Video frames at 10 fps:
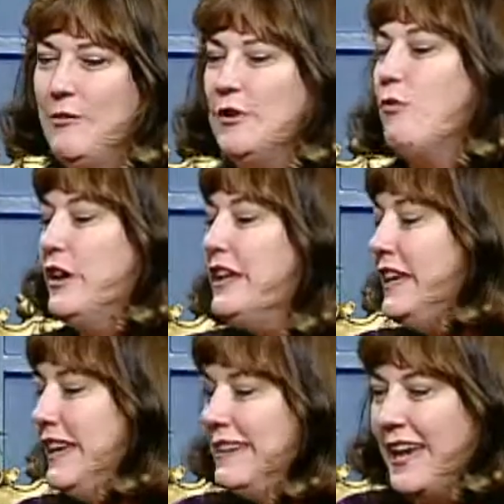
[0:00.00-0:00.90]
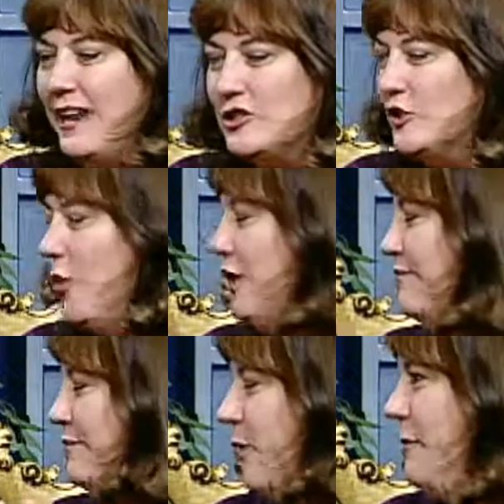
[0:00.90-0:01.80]
it was a really kind of short
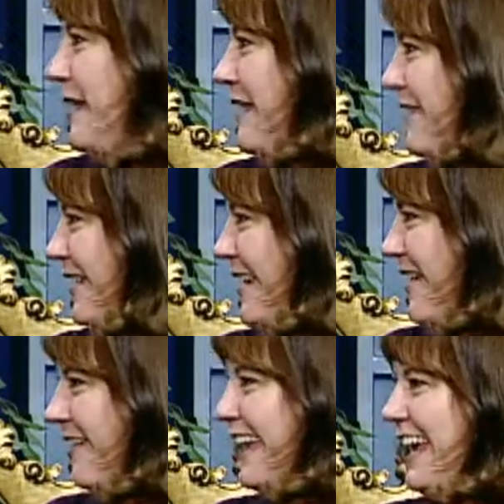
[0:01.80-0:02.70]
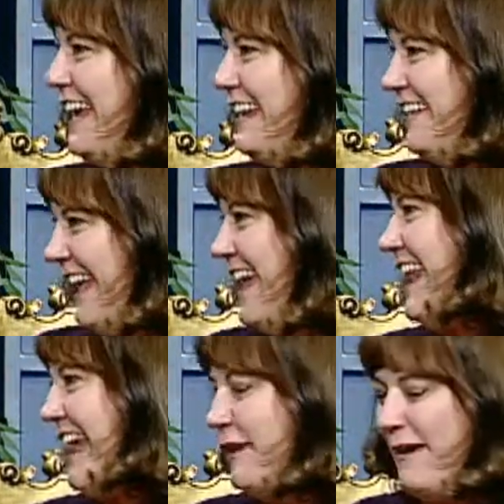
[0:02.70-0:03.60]
one minute video and it had
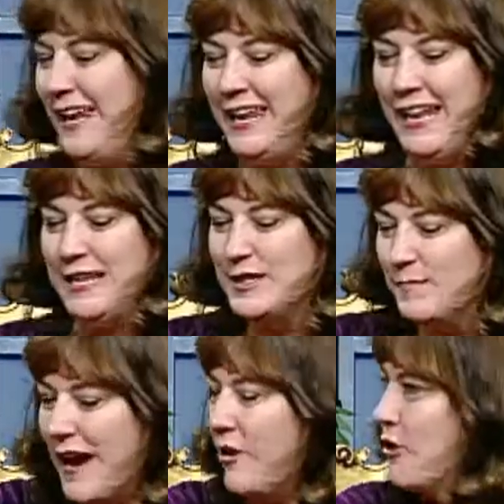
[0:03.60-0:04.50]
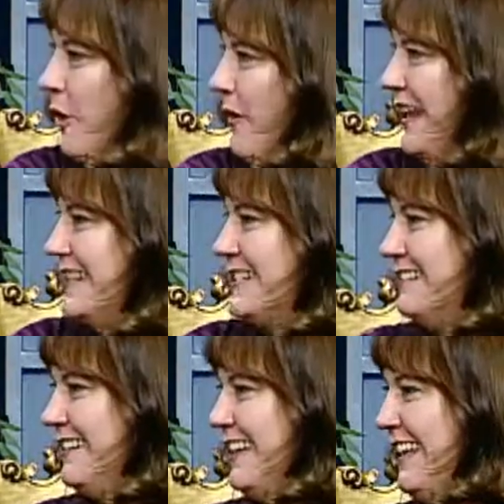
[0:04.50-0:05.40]
animated like a spider going
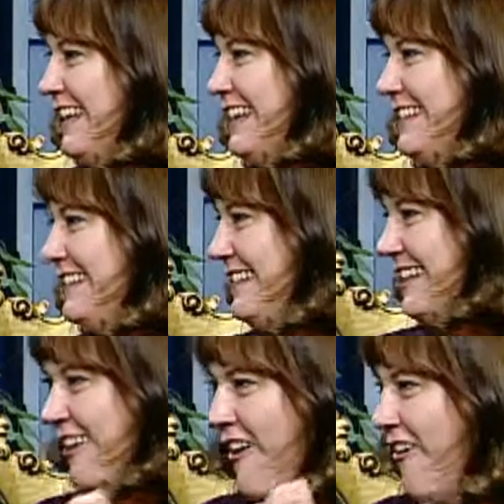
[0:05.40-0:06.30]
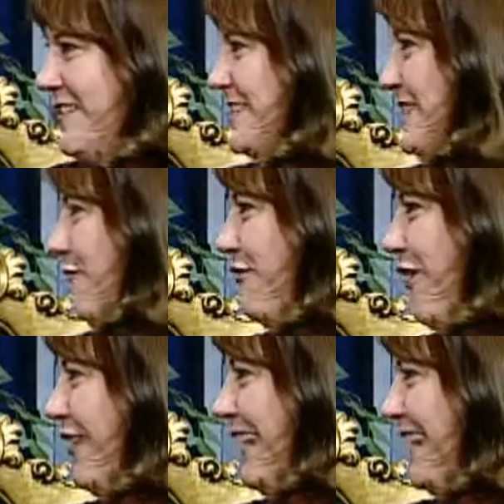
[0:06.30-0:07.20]
into it and you know all the stuff
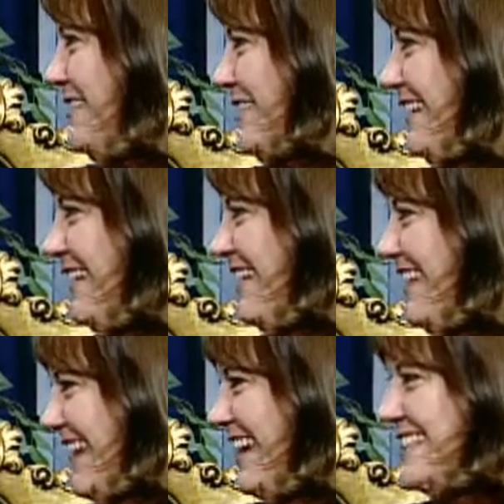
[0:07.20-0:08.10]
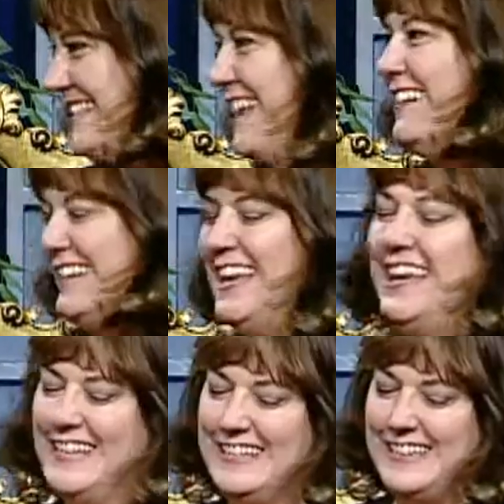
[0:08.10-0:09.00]
falling into it and oh, everything. Very so, neat.
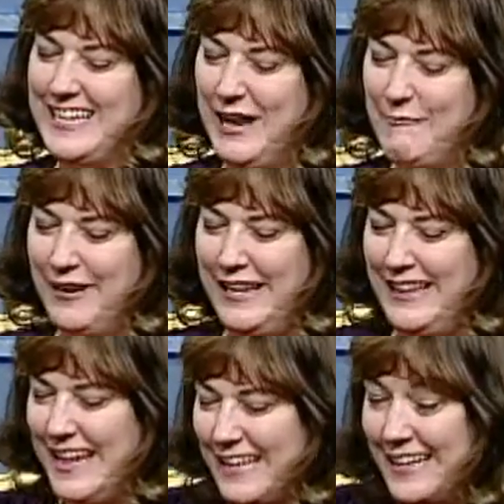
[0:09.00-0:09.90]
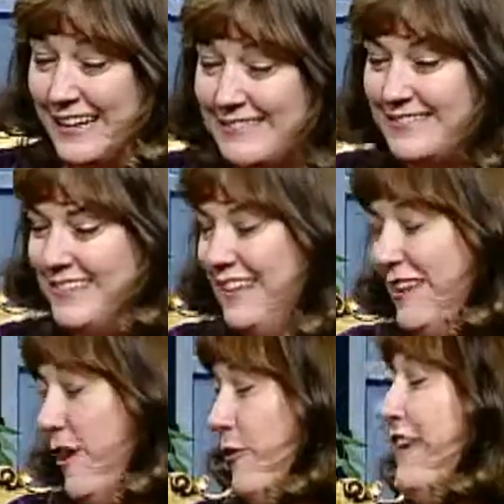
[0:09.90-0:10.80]
That's so great. it's kind of funny that, you know, if you
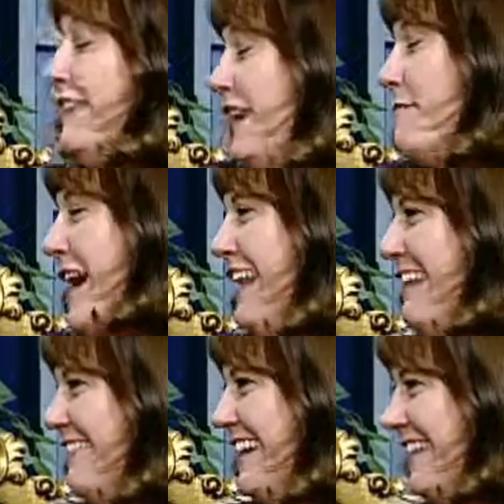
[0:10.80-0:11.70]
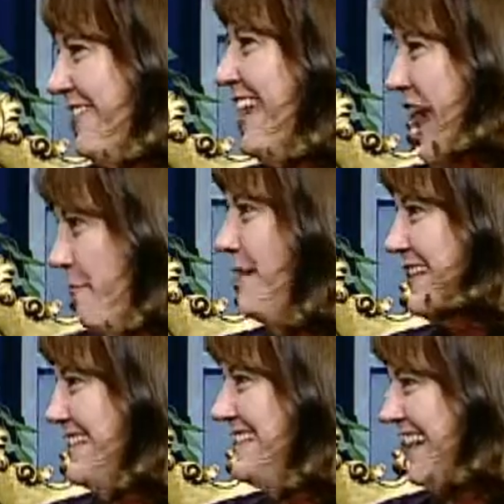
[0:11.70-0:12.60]
don't really think about it, what can really happen.
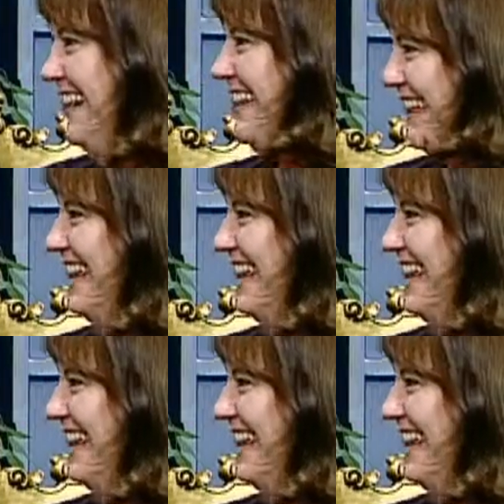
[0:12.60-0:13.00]
Yeah, so. yeah